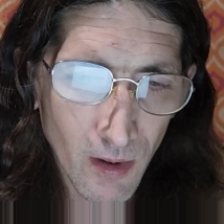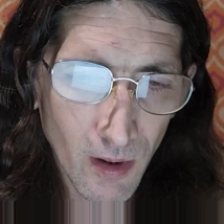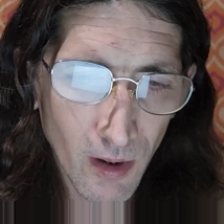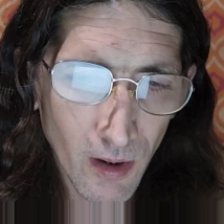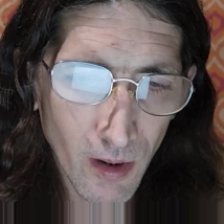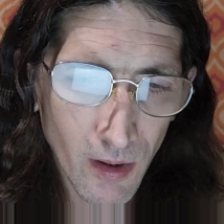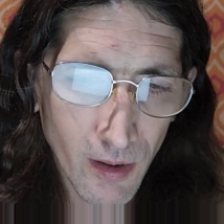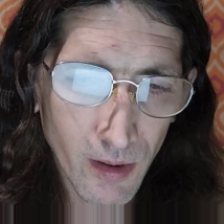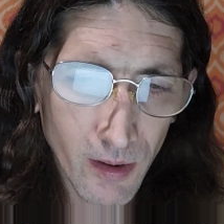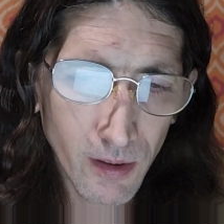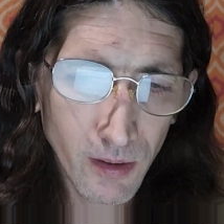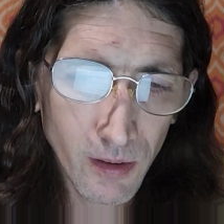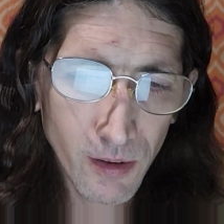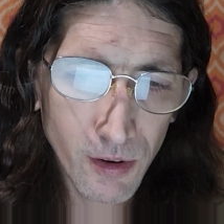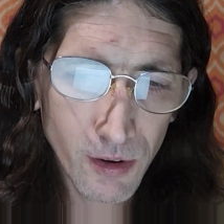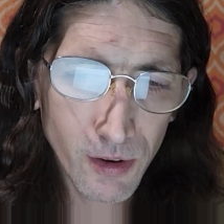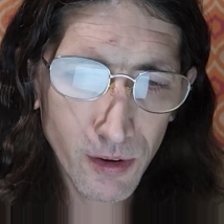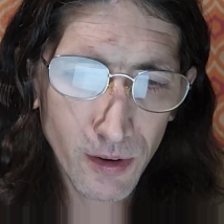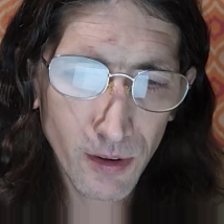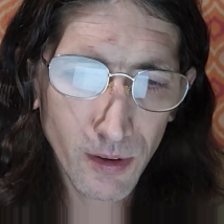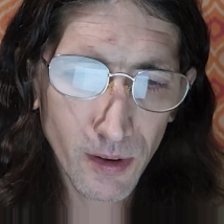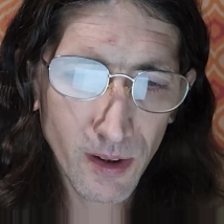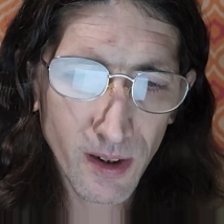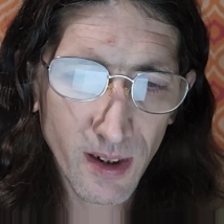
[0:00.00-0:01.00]
Are you
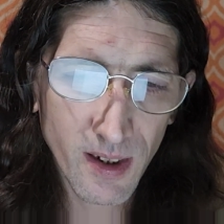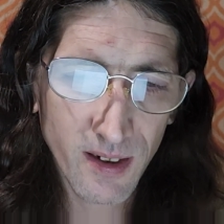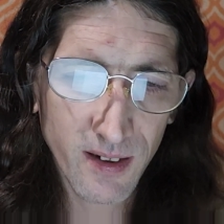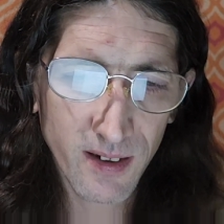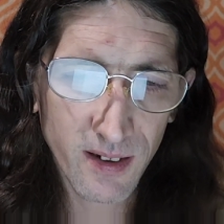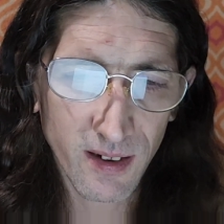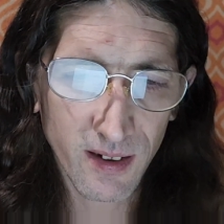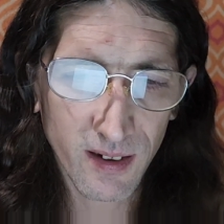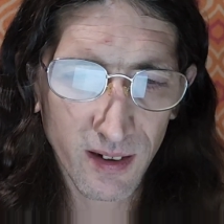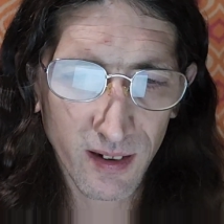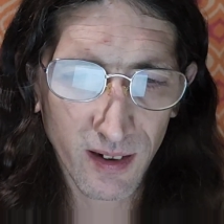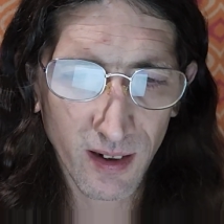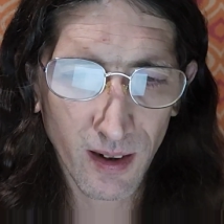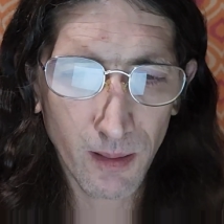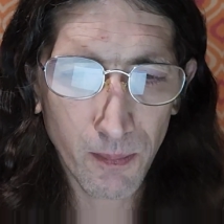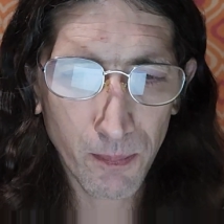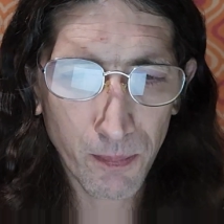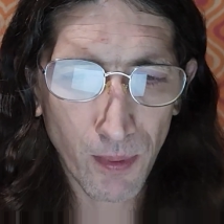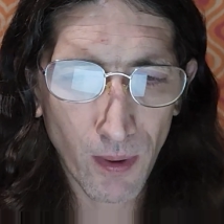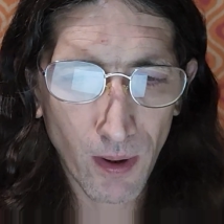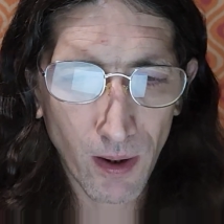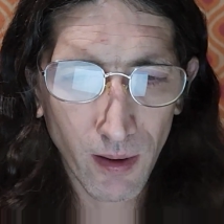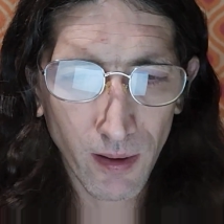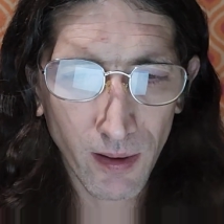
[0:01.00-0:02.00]
sure this is it,
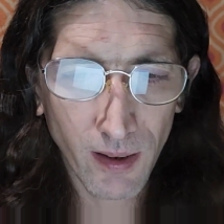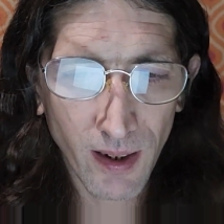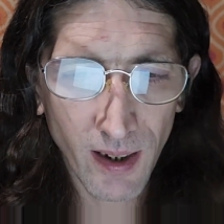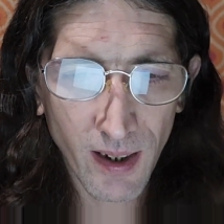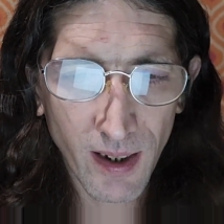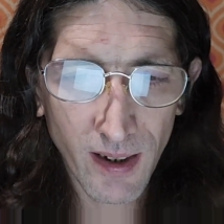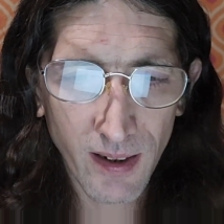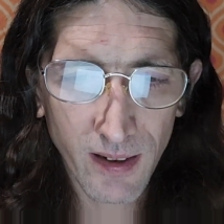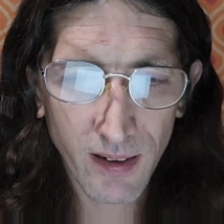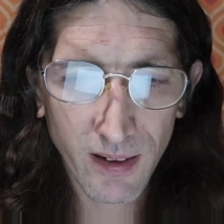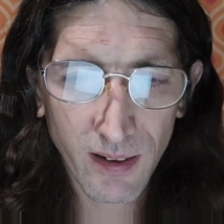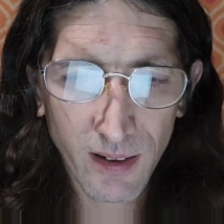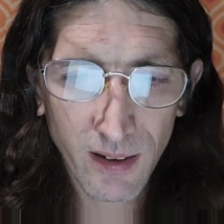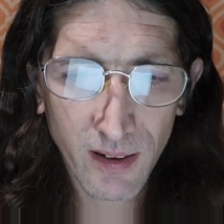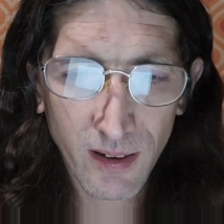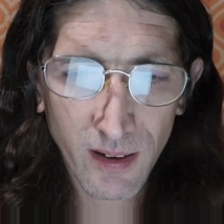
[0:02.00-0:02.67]
Paulette?